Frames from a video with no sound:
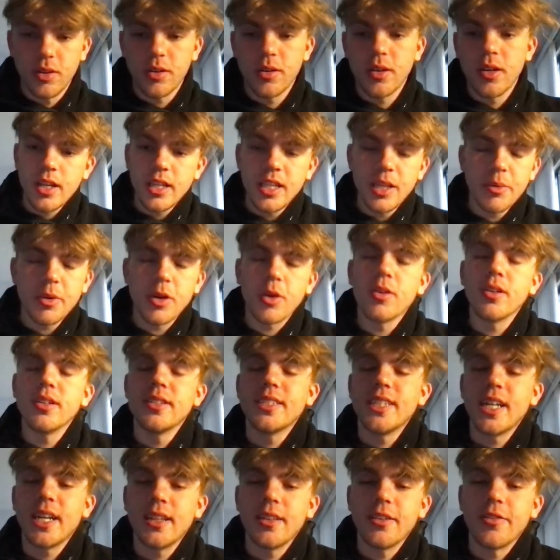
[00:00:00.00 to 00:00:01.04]
And then we go into
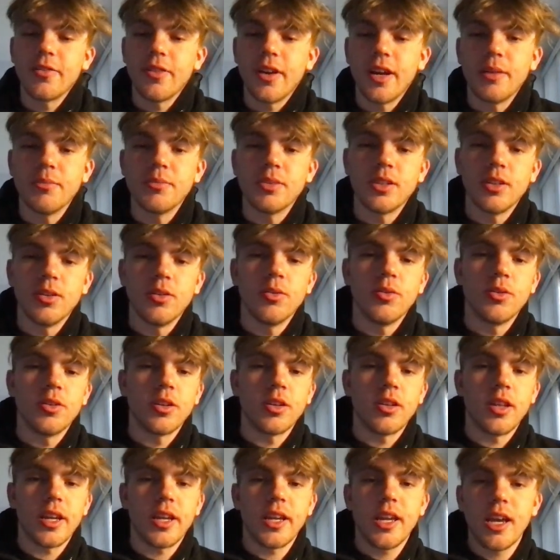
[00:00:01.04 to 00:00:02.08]
setting the frame. So
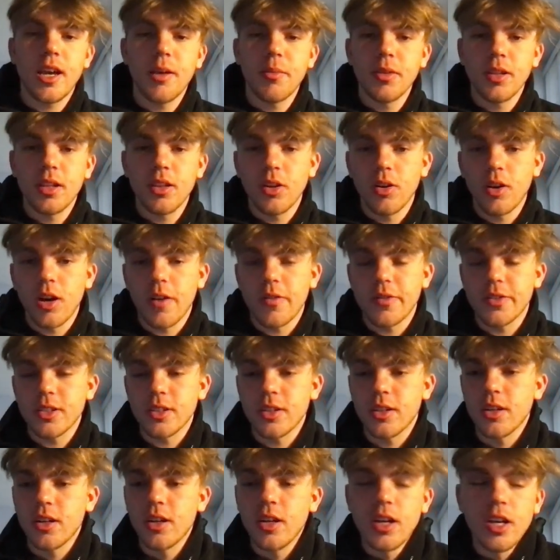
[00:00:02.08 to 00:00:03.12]
they're like, yeah, I'm a loan
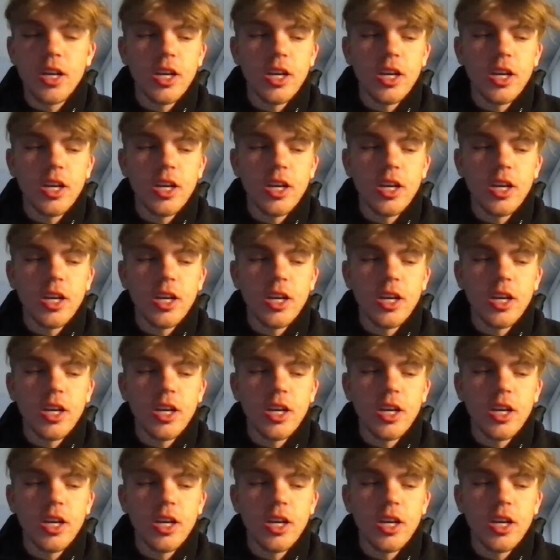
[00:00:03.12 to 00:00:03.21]
officer.